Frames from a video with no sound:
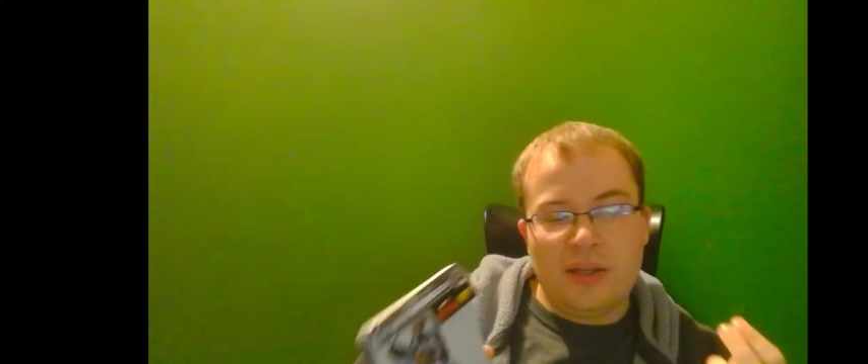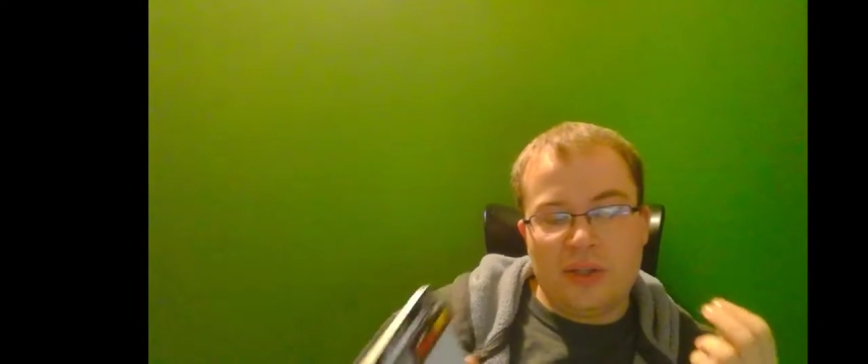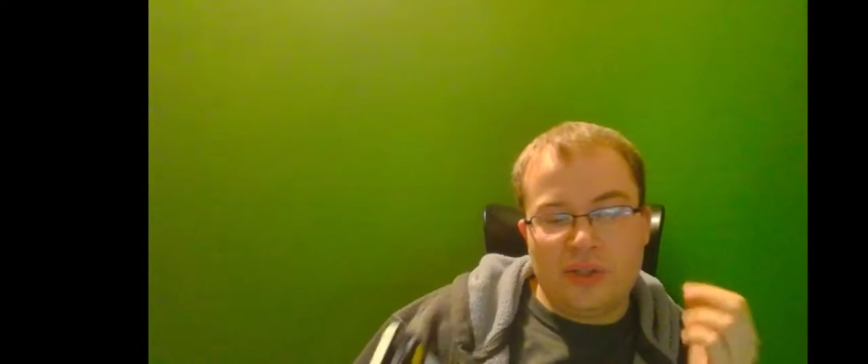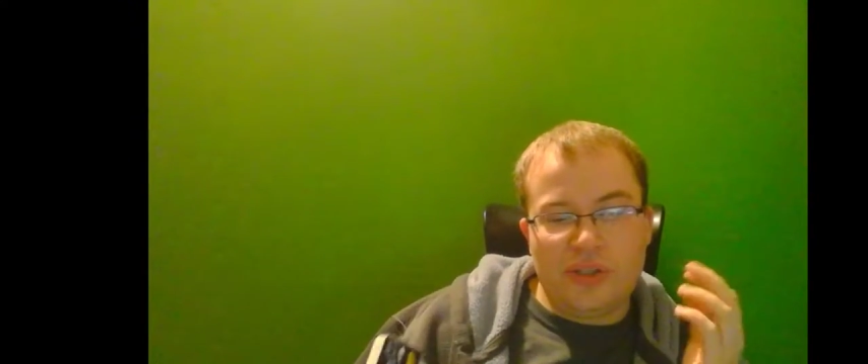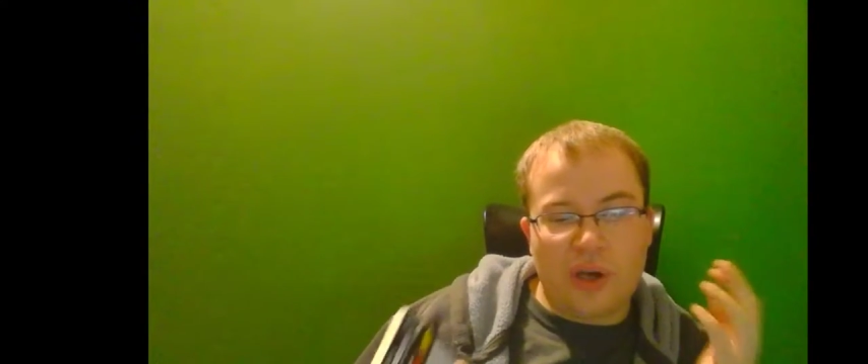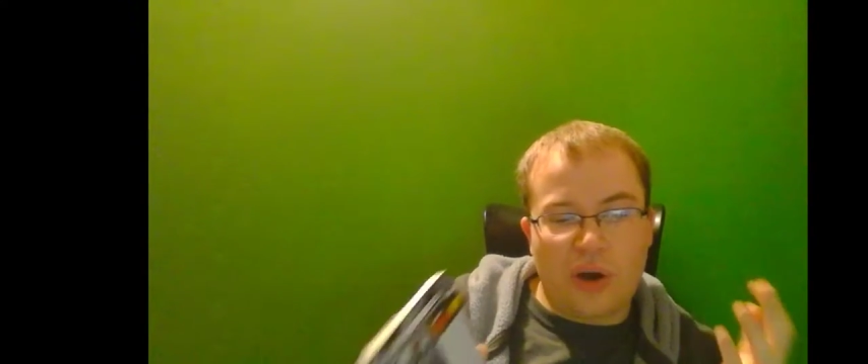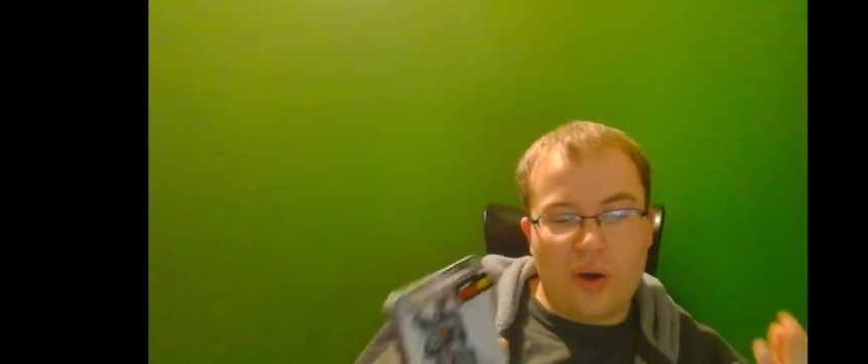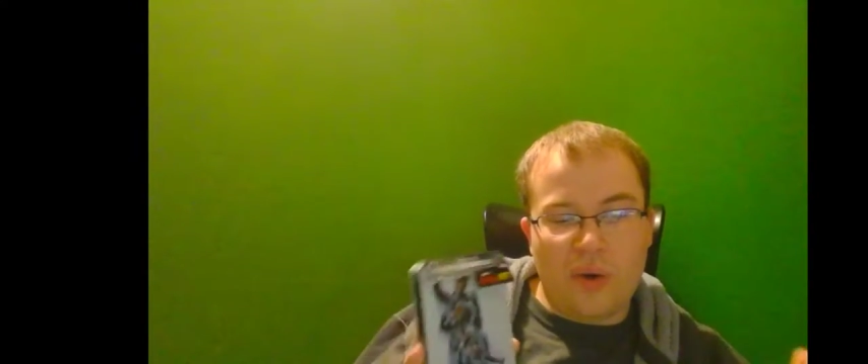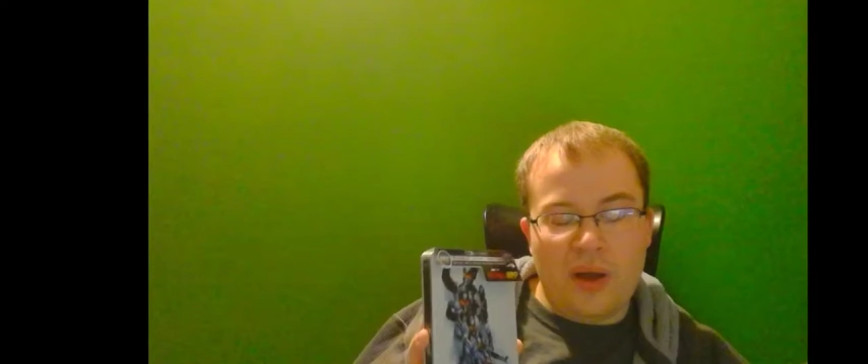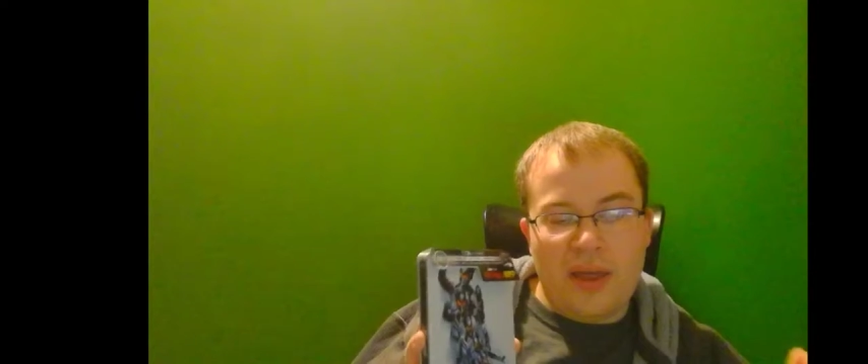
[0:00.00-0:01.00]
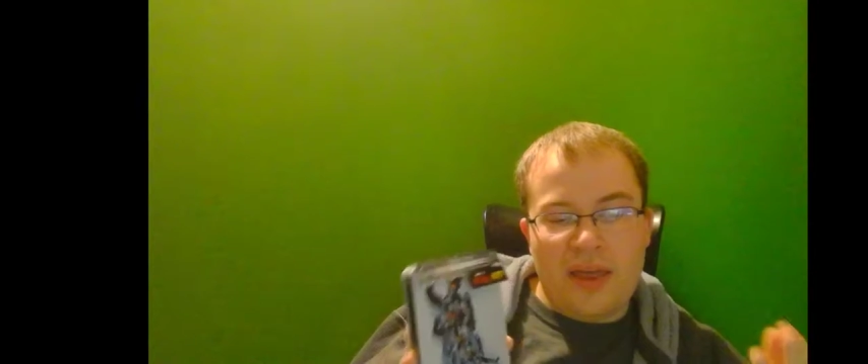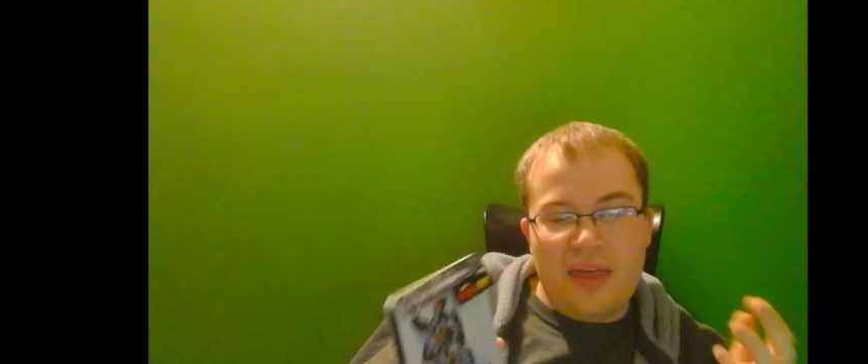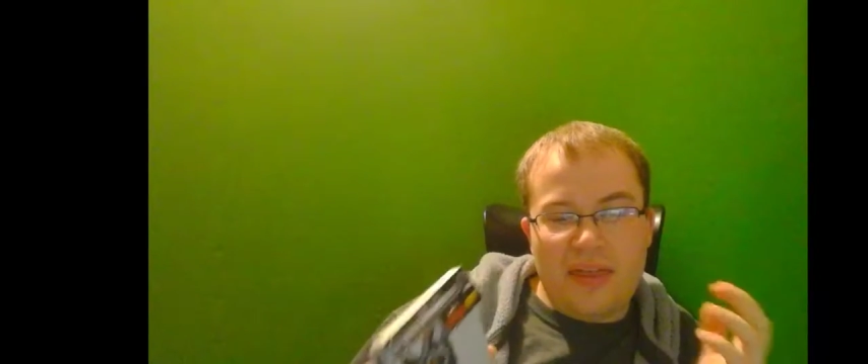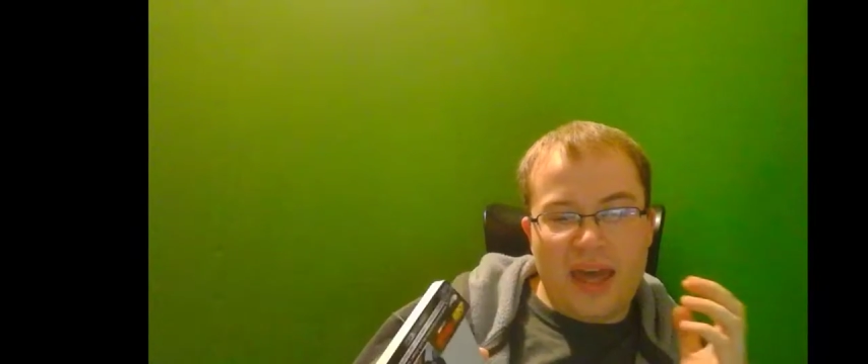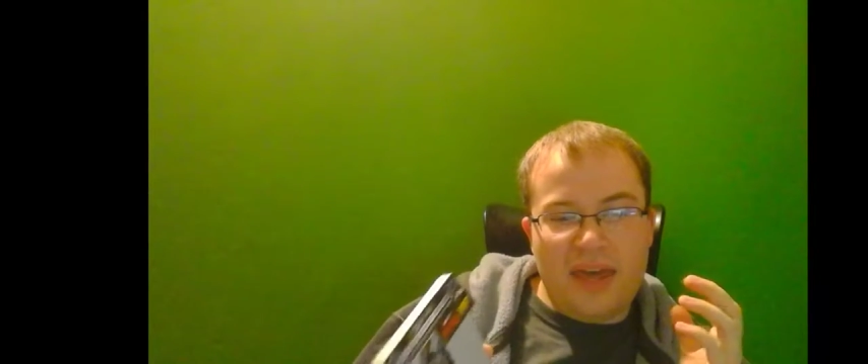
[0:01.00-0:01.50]
So
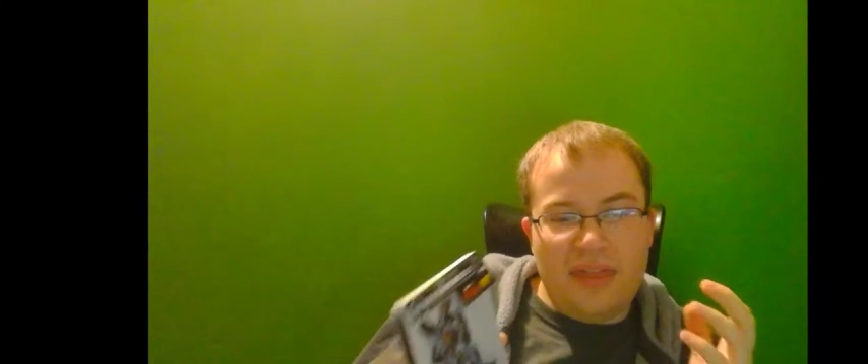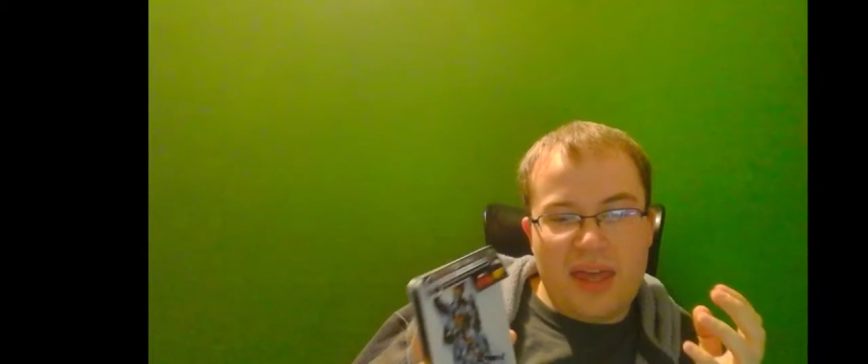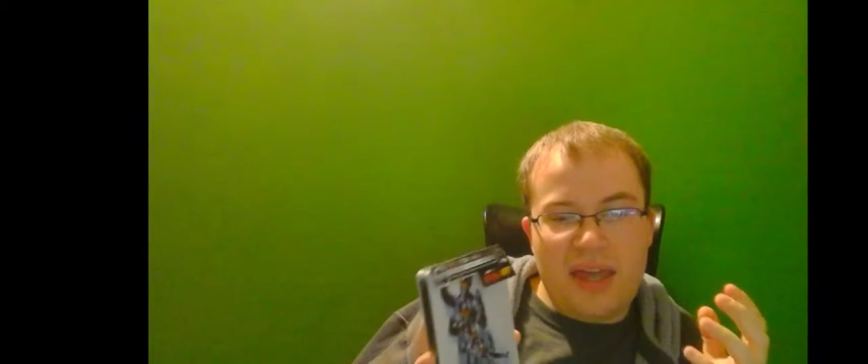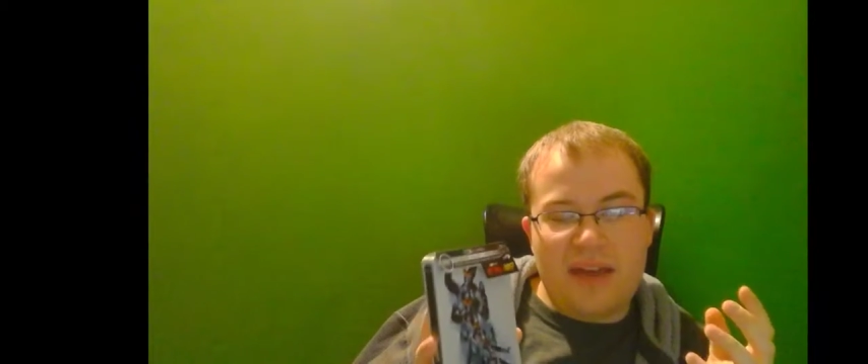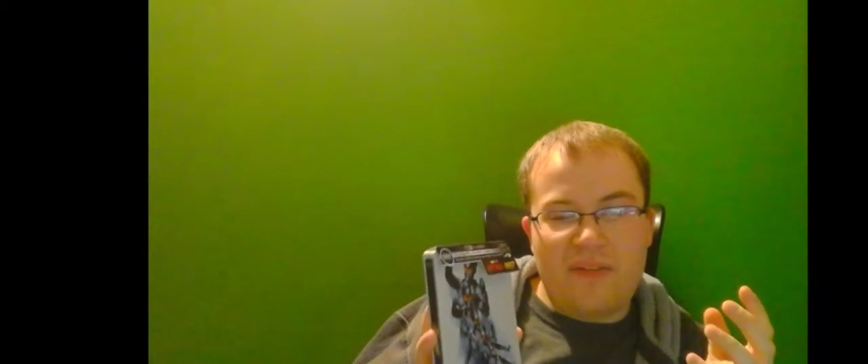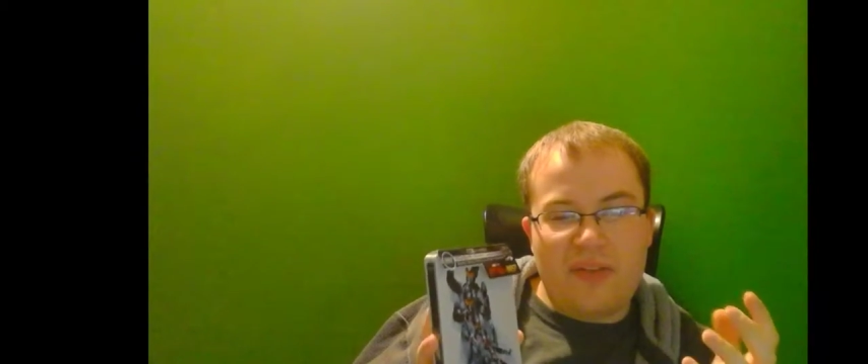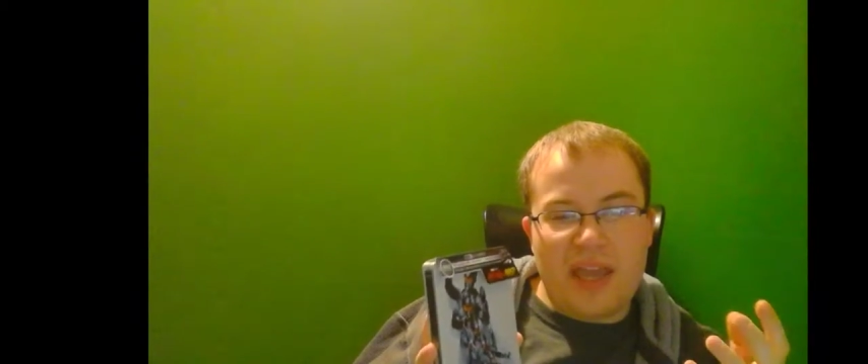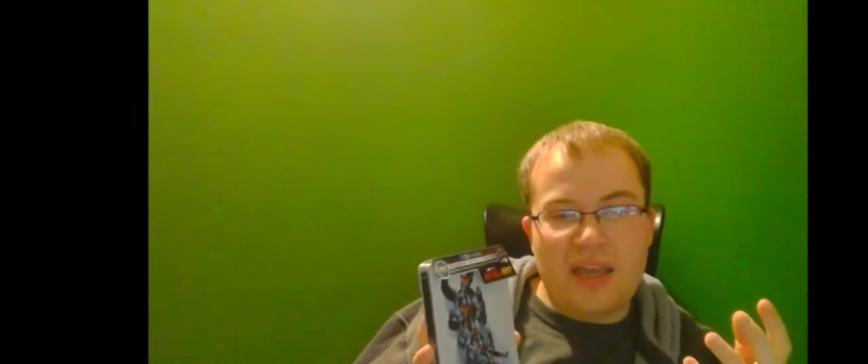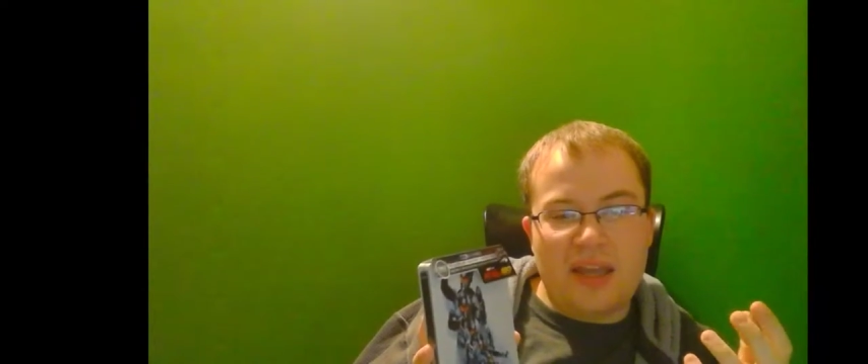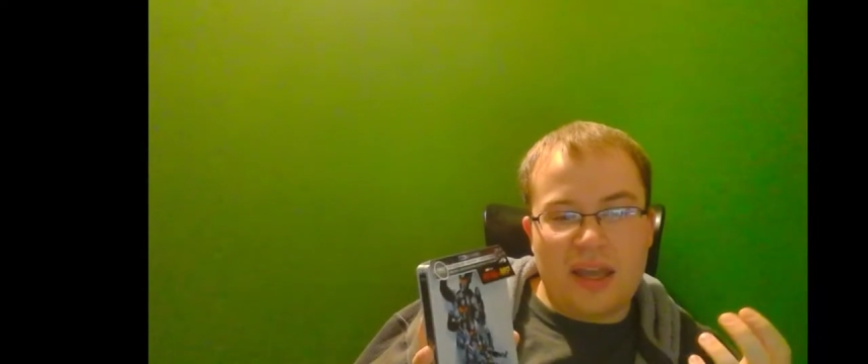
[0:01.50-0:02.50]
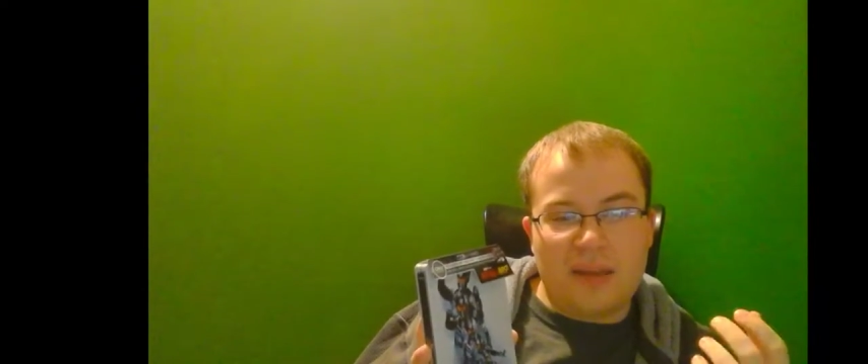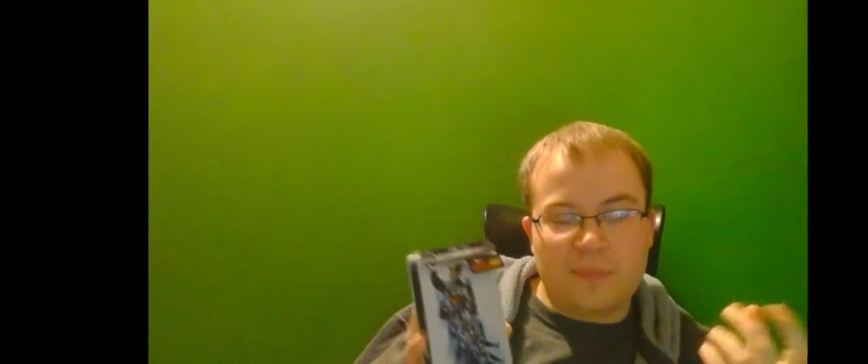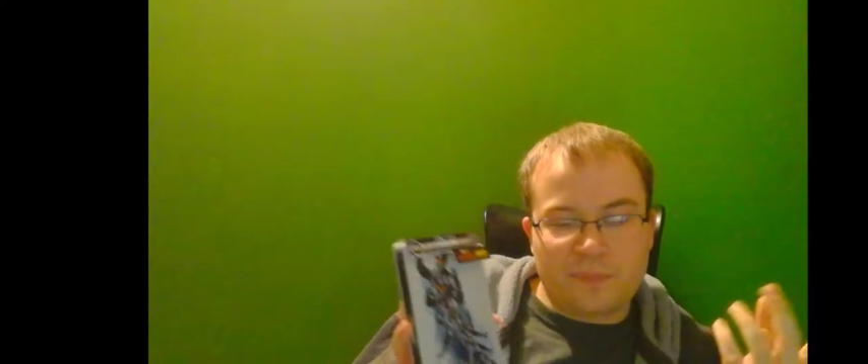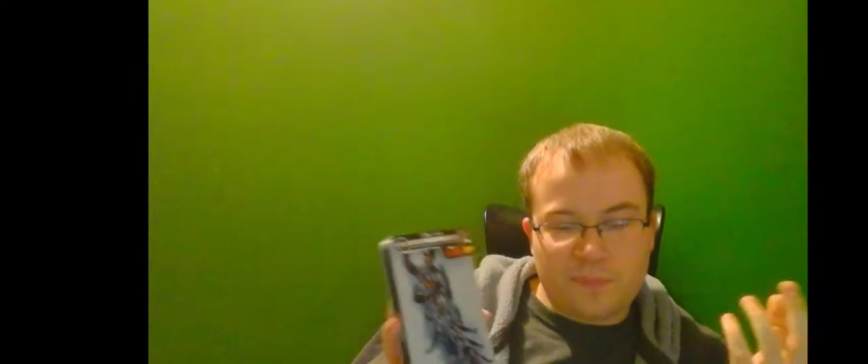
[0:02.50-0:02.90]
they think if they can